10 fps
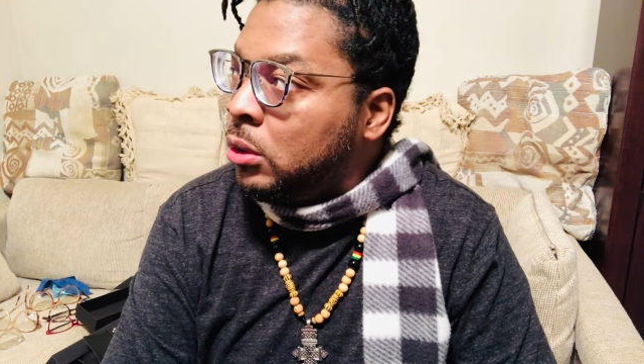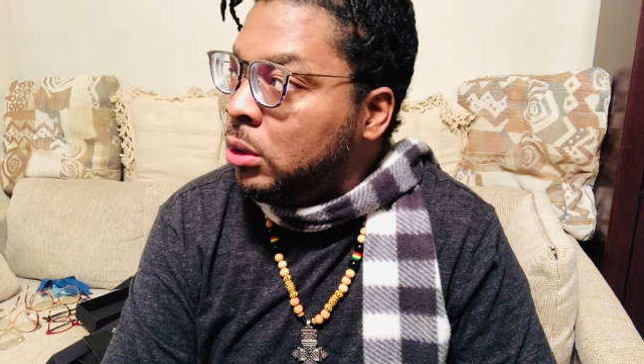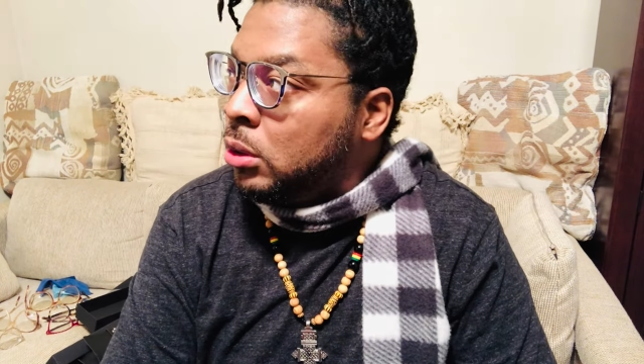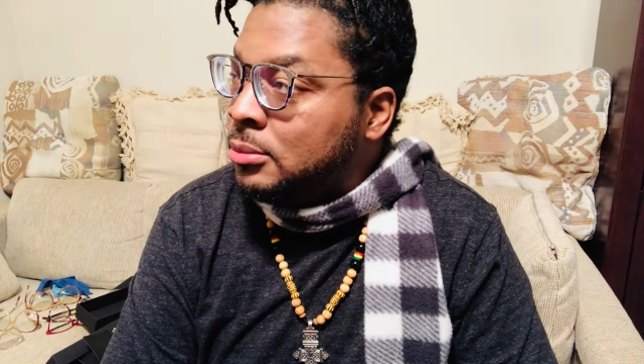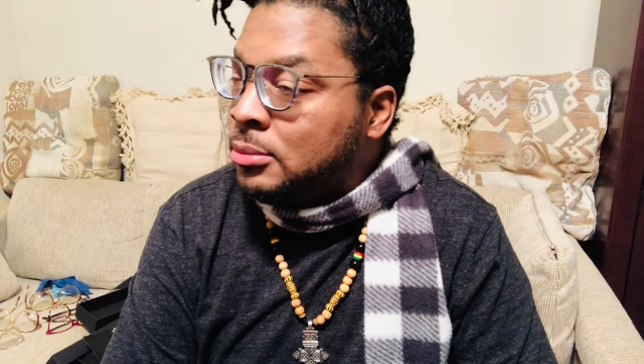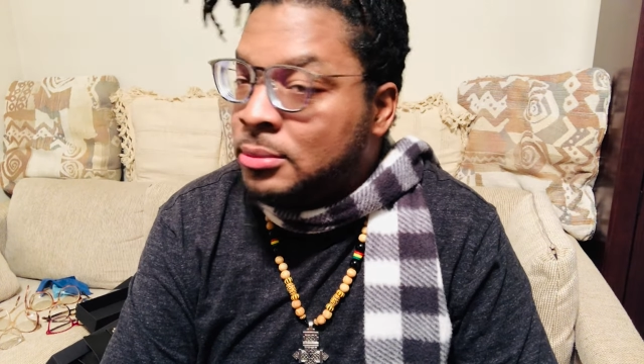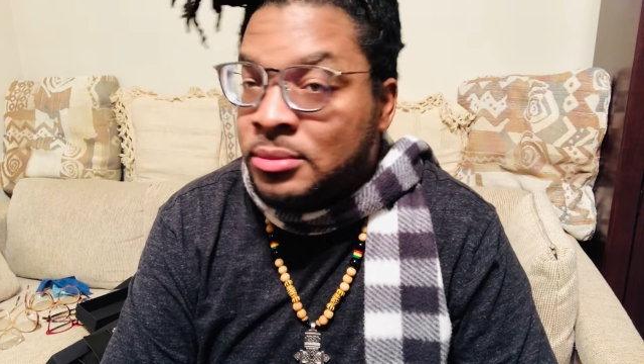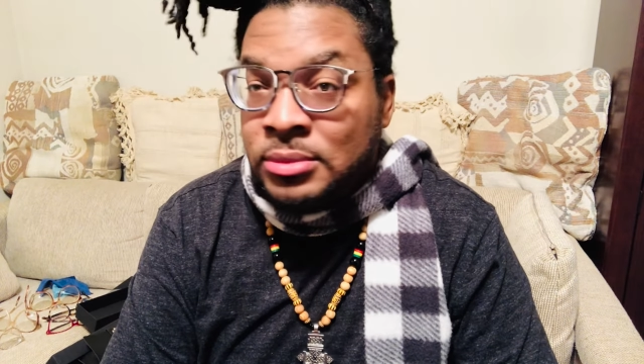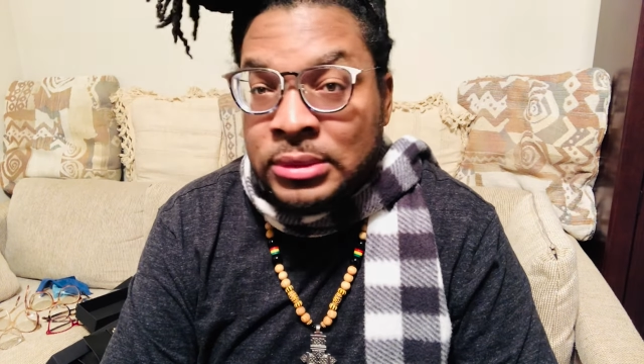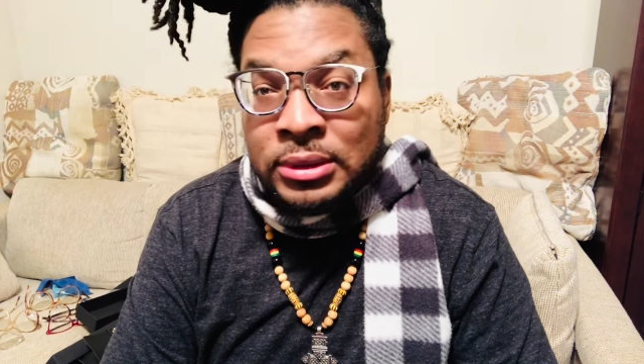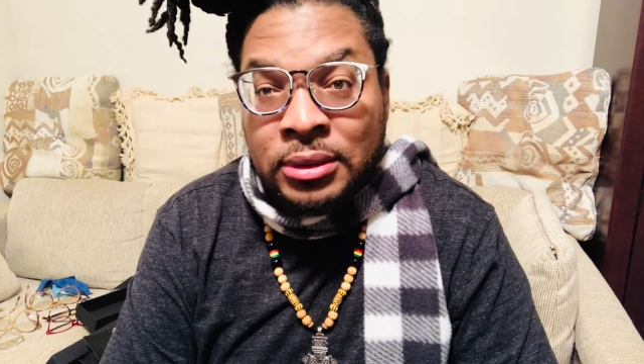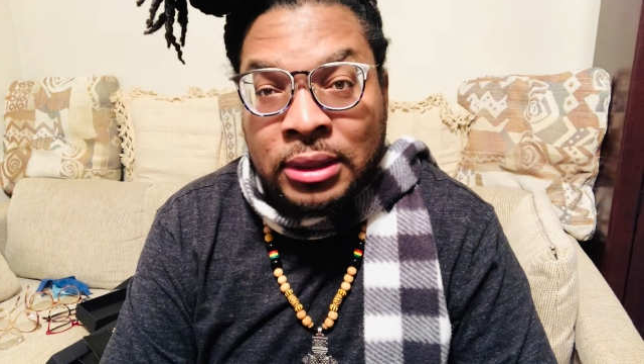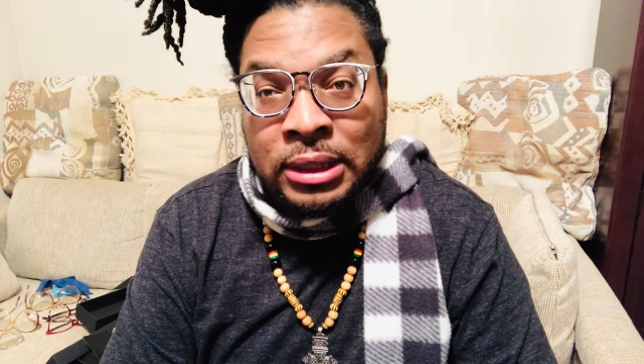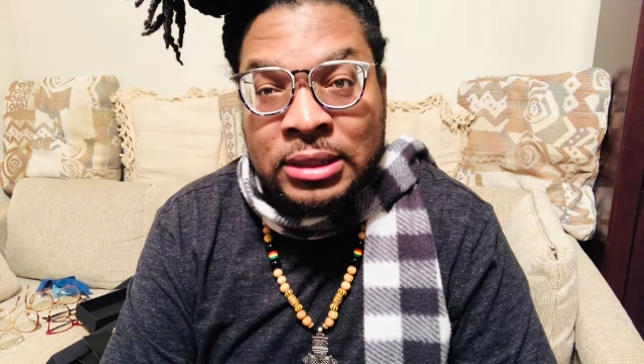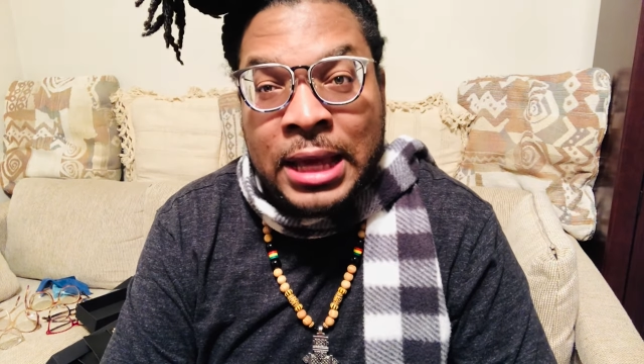
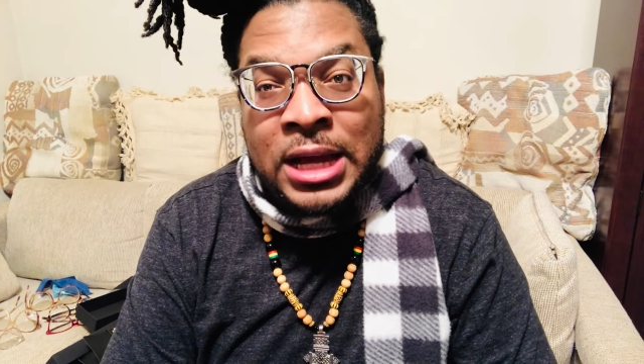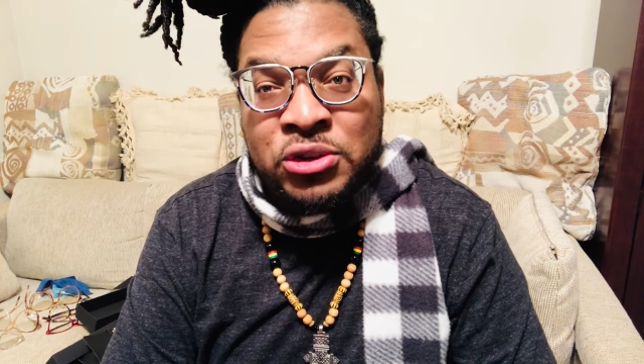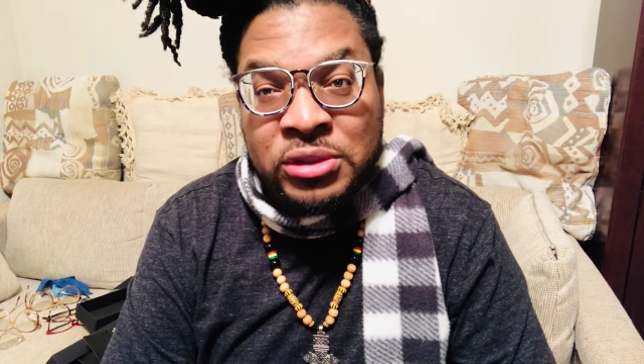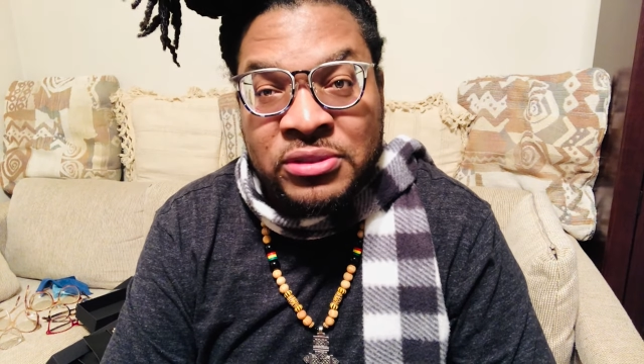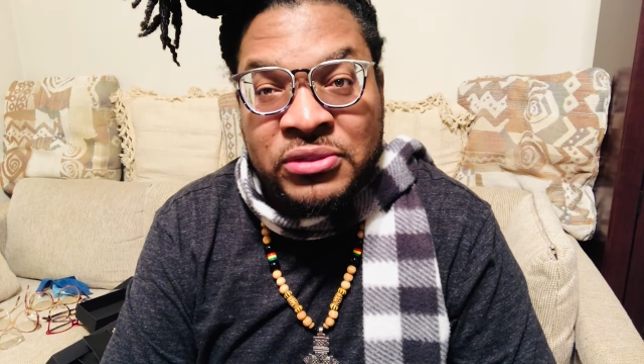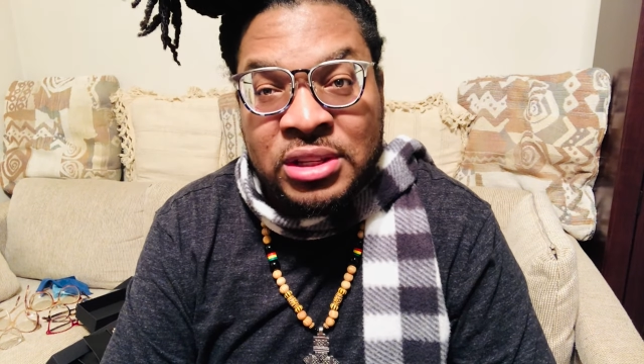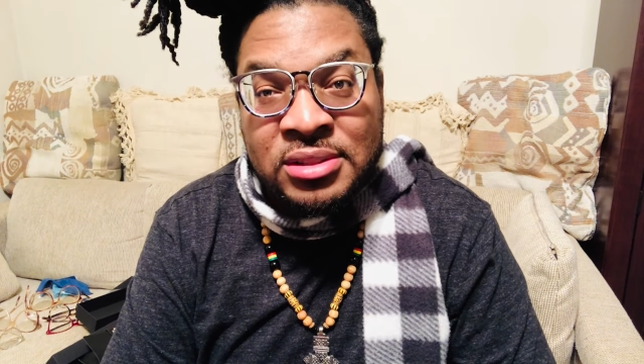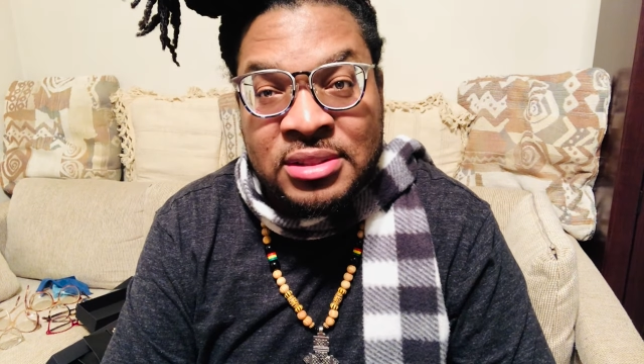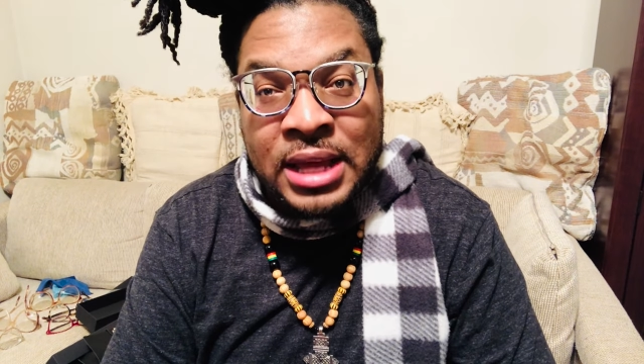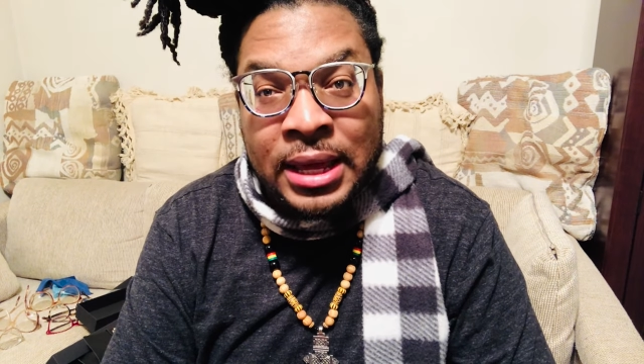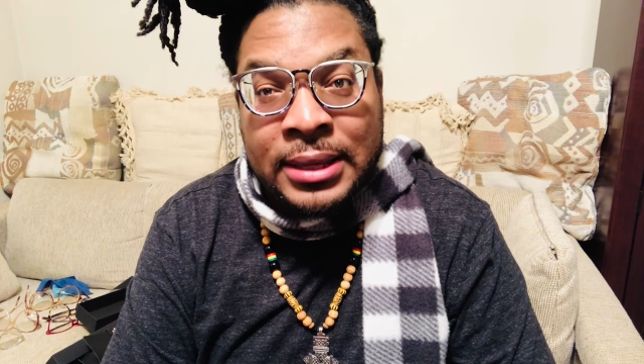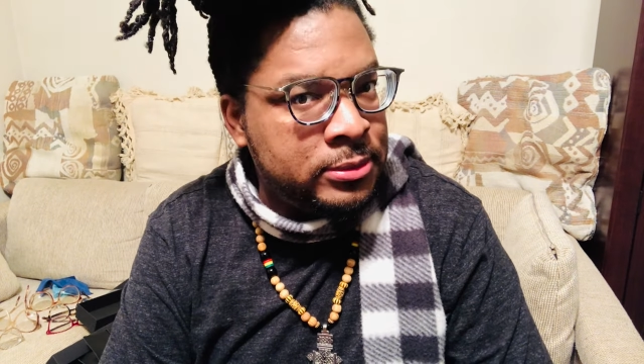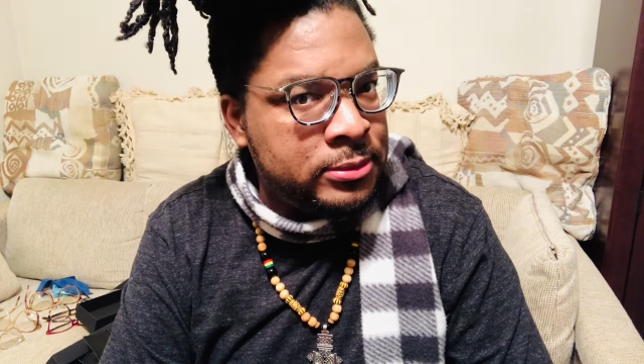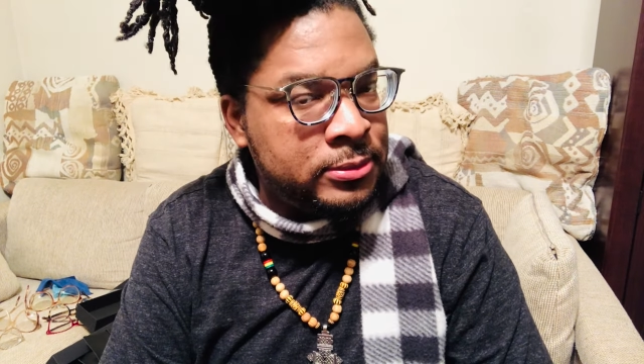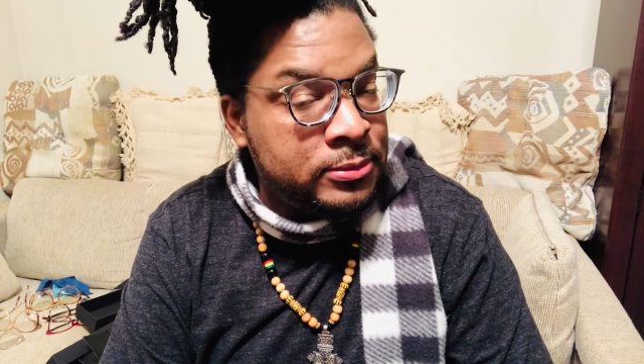It actually feels nice.
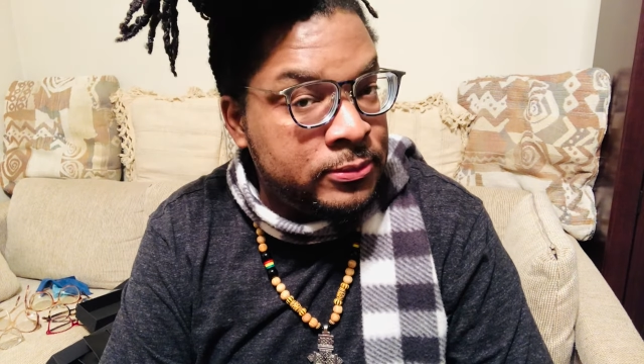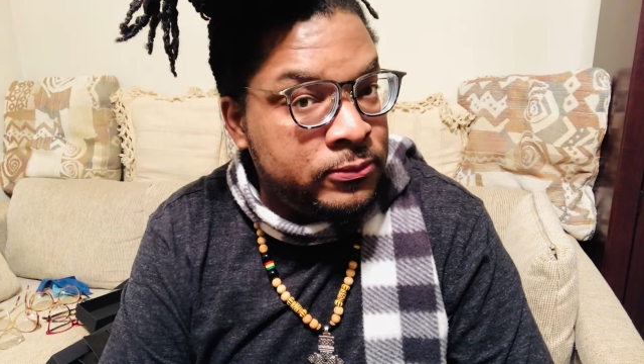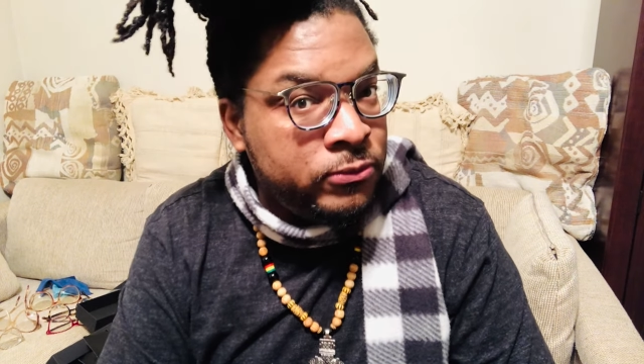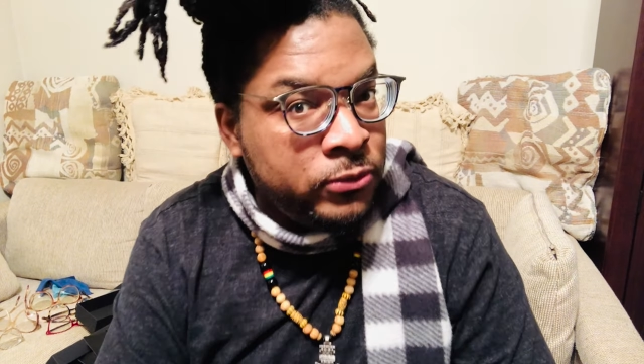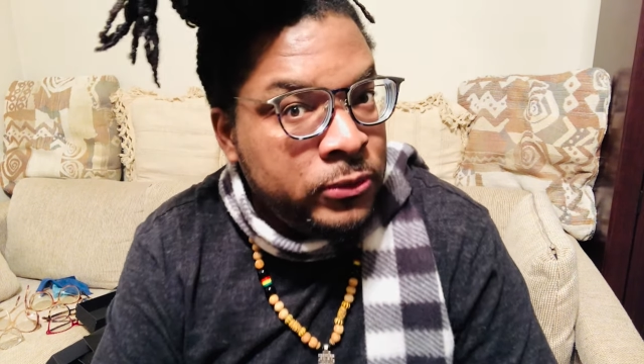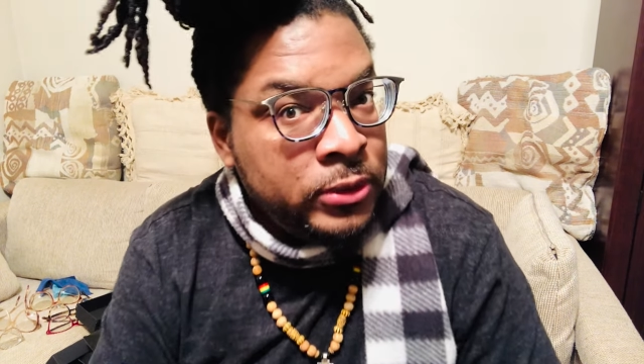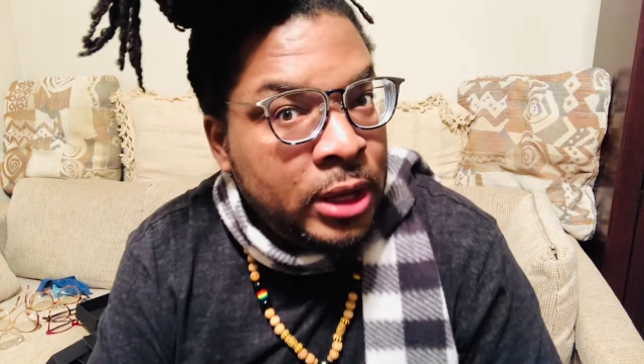I